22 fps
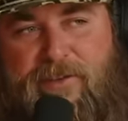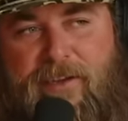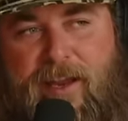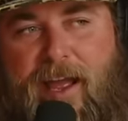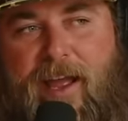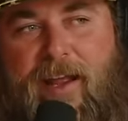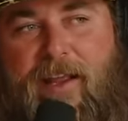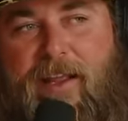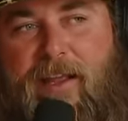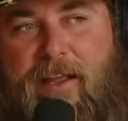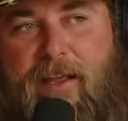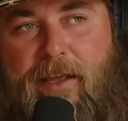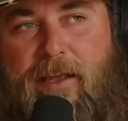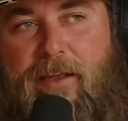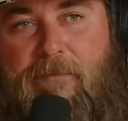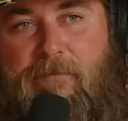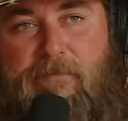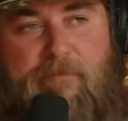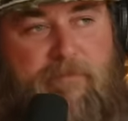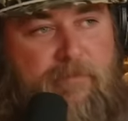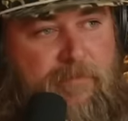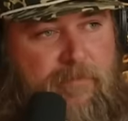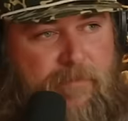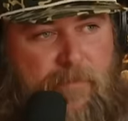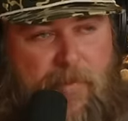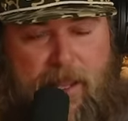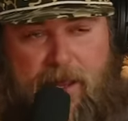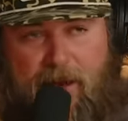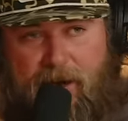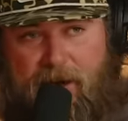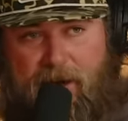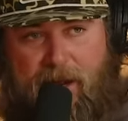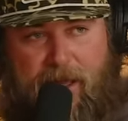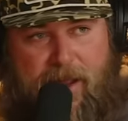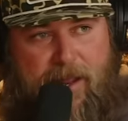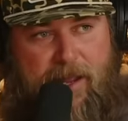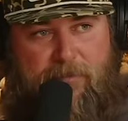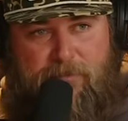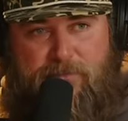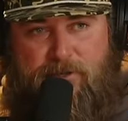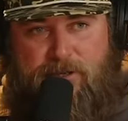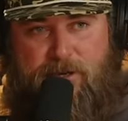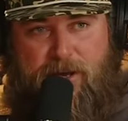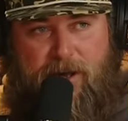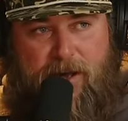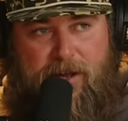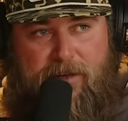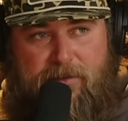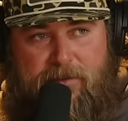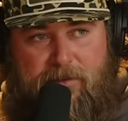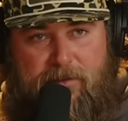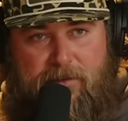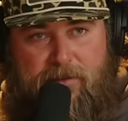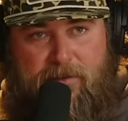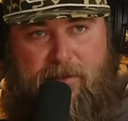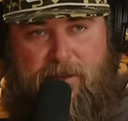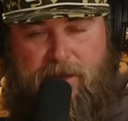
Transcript: like layup shot.